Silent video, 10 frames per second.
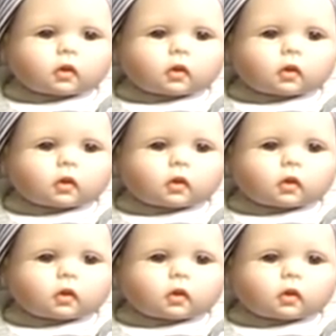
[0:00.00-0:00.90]

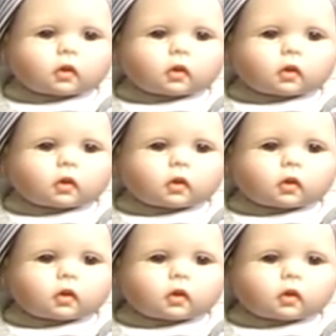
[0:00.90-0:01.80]

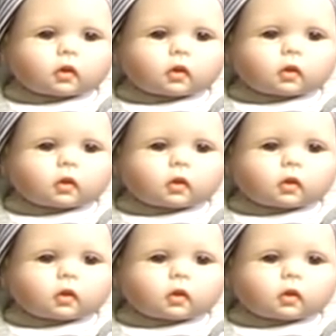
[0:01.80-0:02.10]
The person shown says nothing.